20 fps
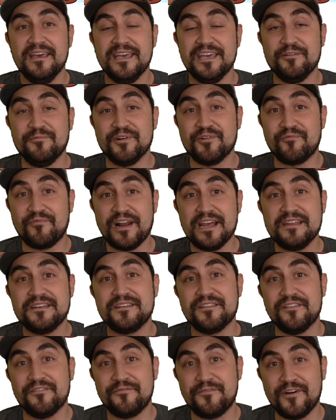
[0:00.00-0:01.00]
it would write
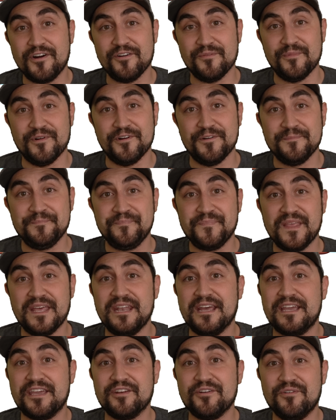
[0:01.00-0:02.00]
to the farmer,
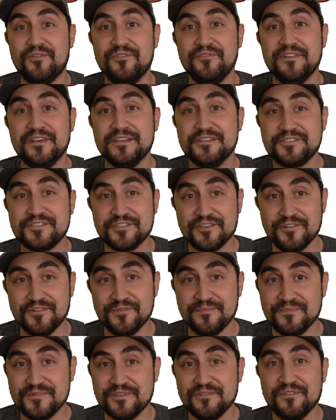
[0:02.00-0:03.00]
and I can only assume,